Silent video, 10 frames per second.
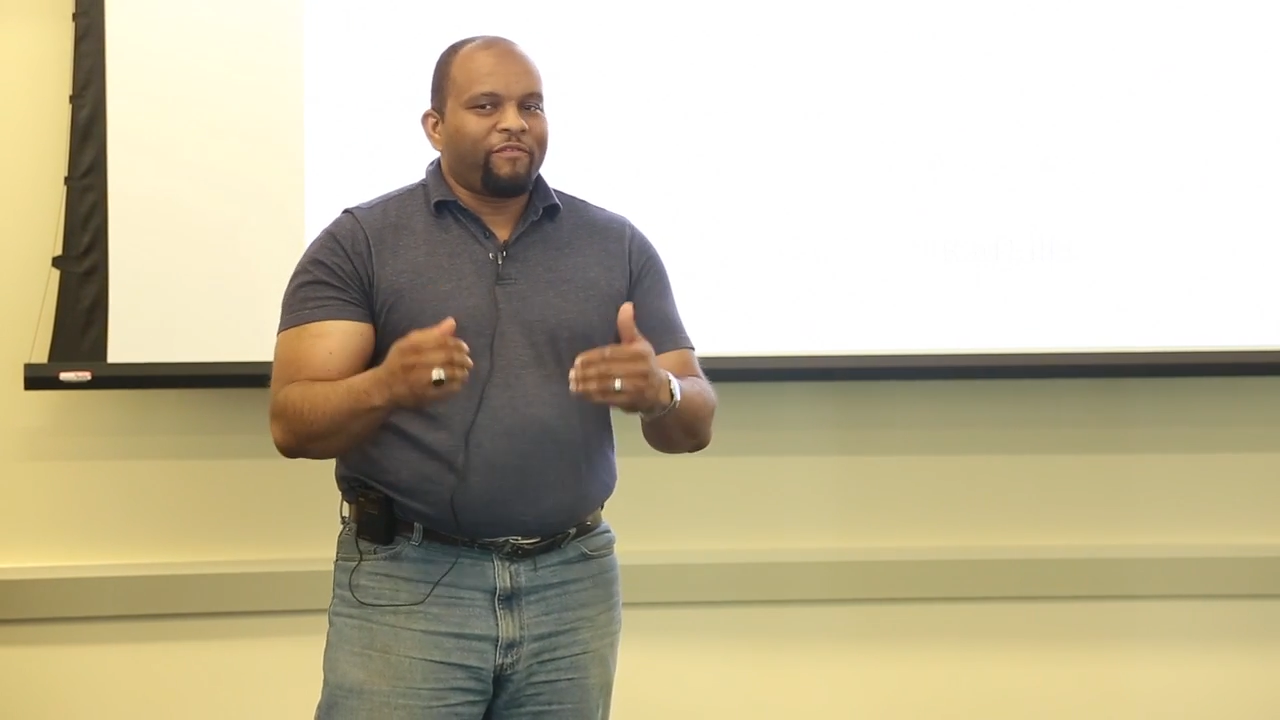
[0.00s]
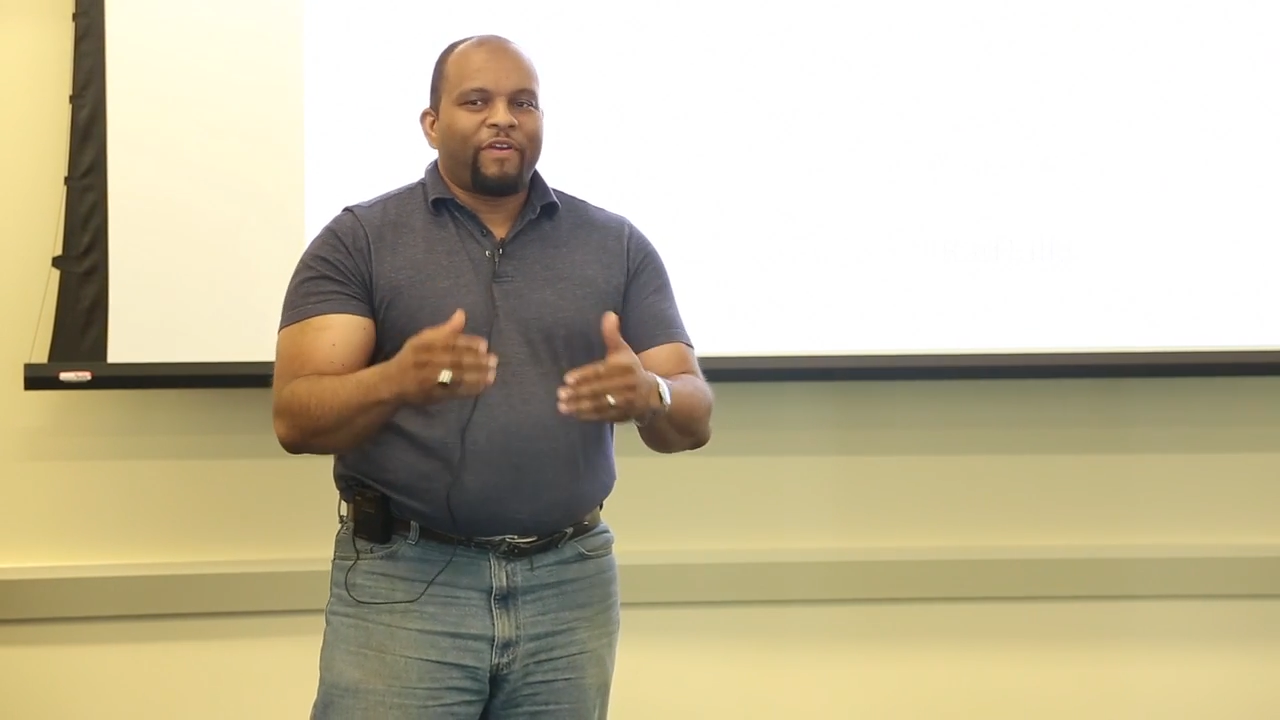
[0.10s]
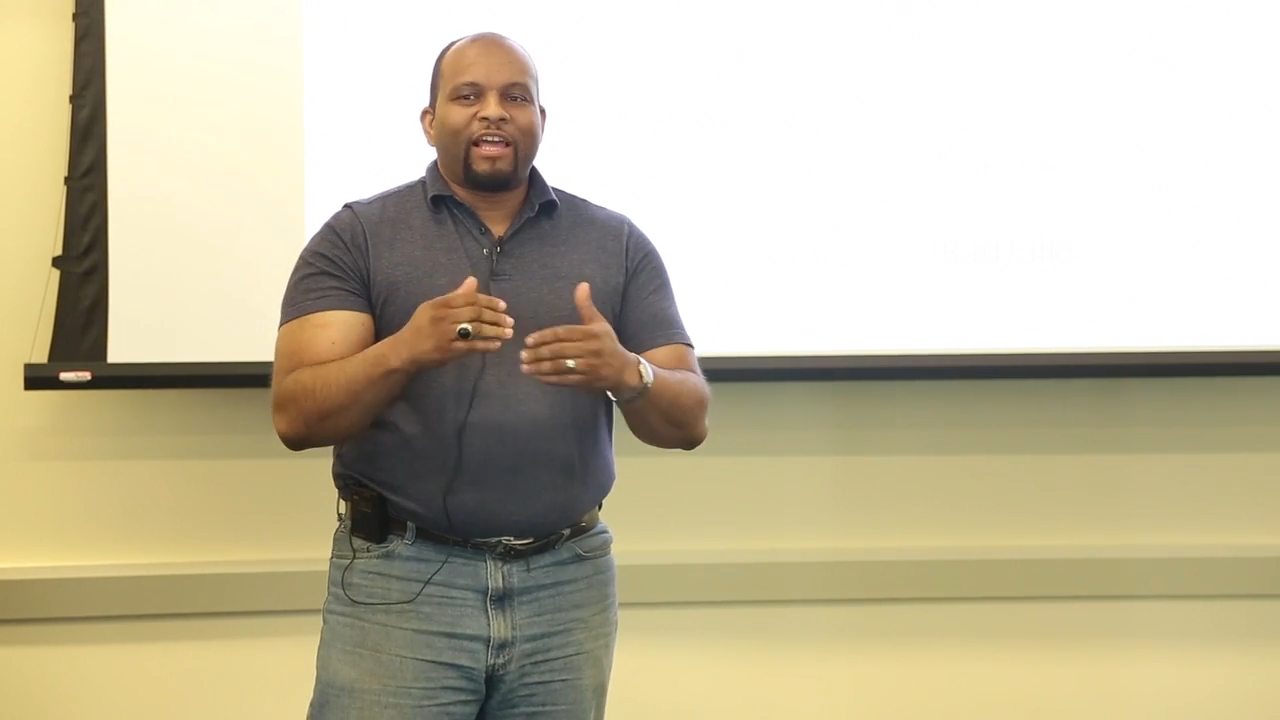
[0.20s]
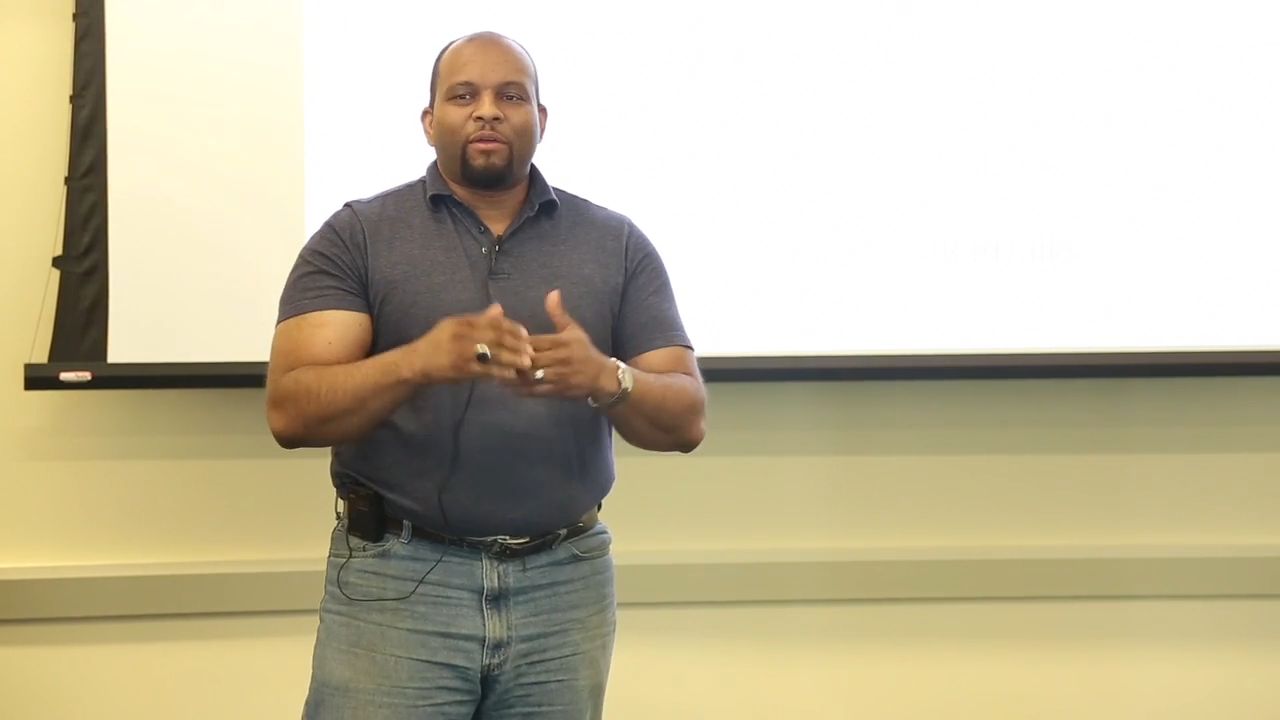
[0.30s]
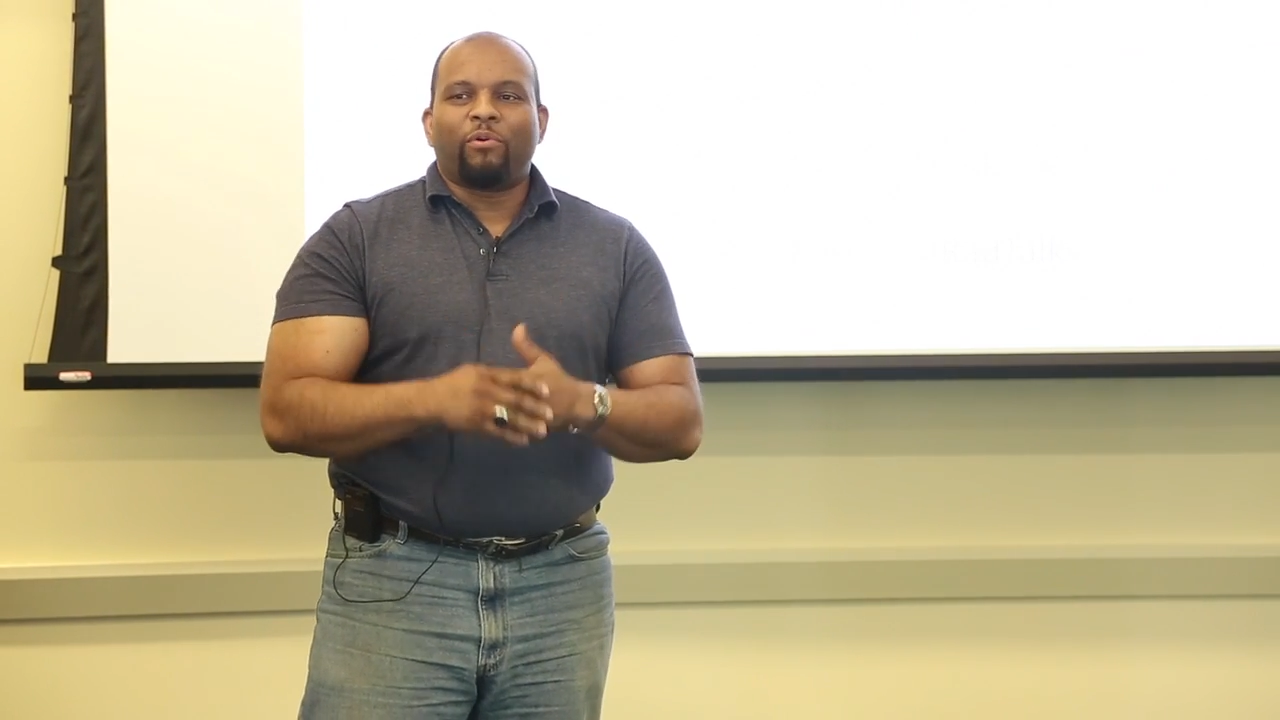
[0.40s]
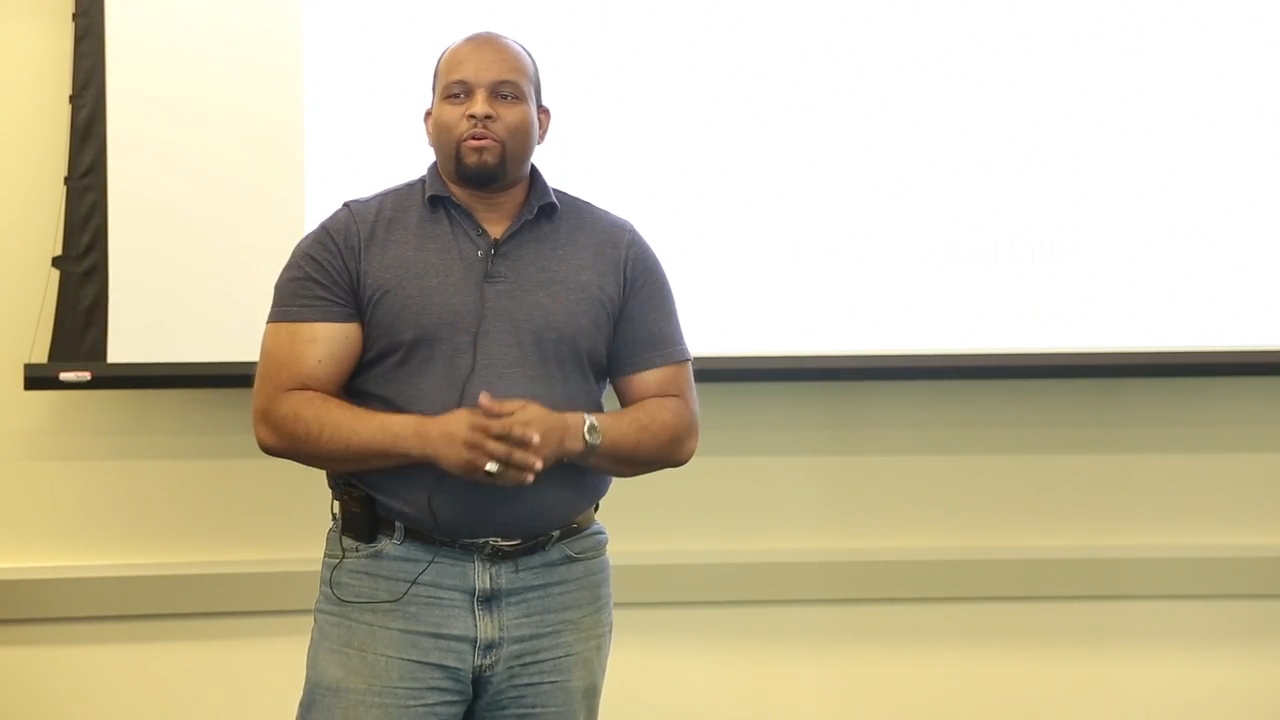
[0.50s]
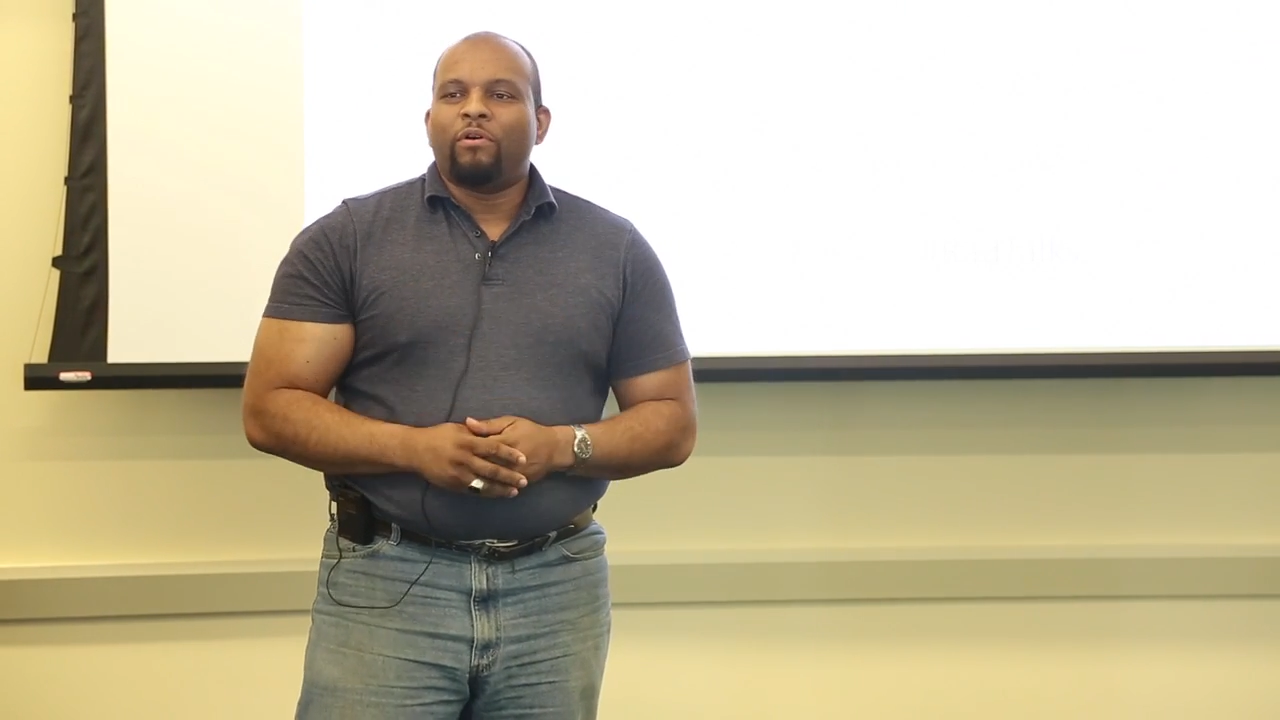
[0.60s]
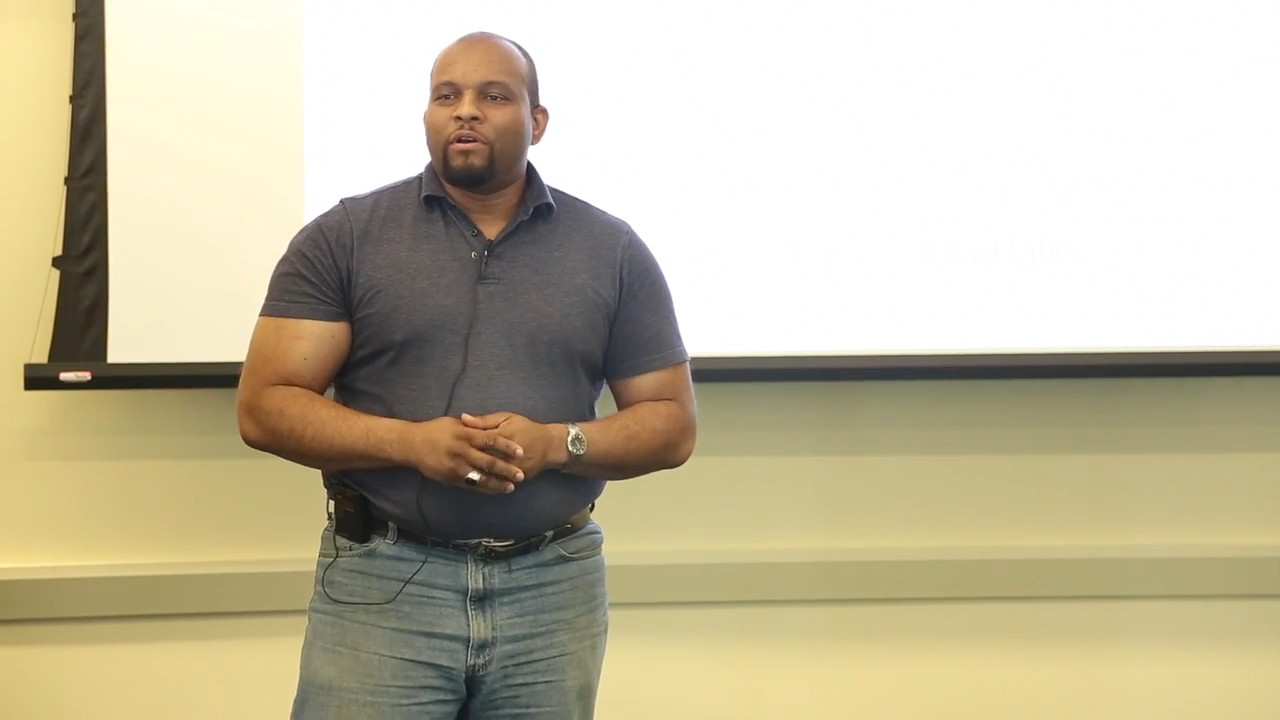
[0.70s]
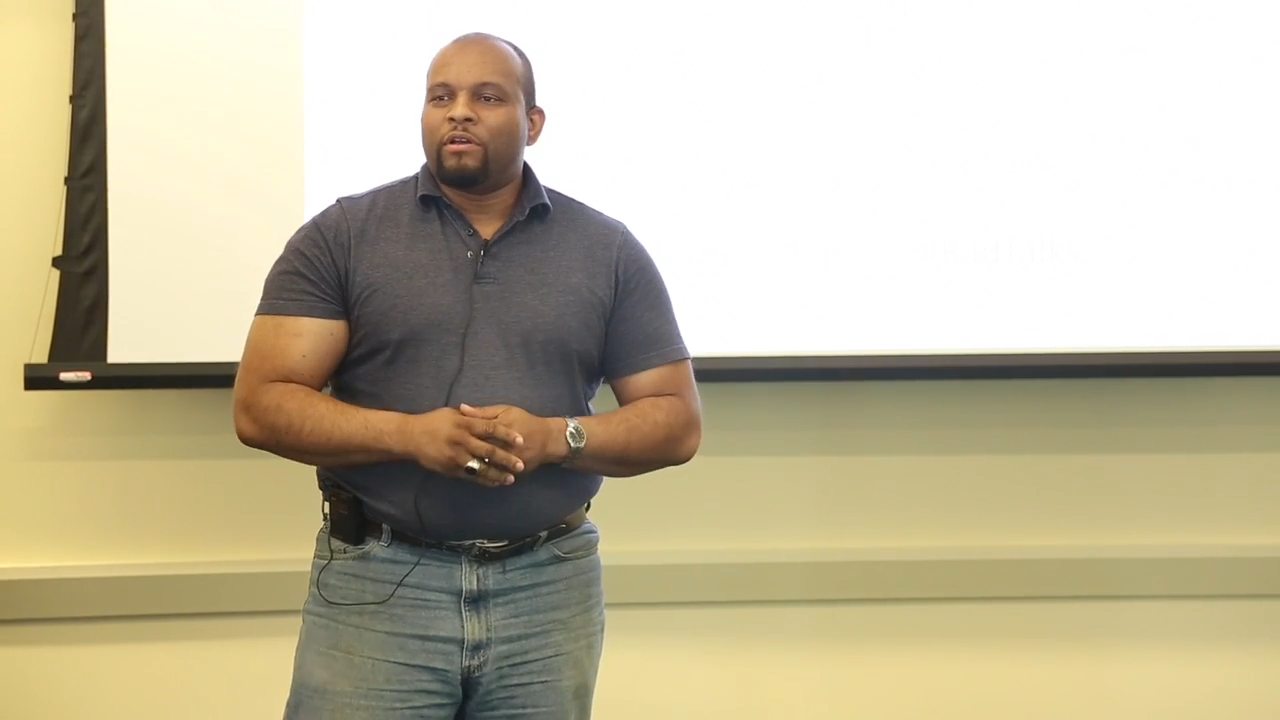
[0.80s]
available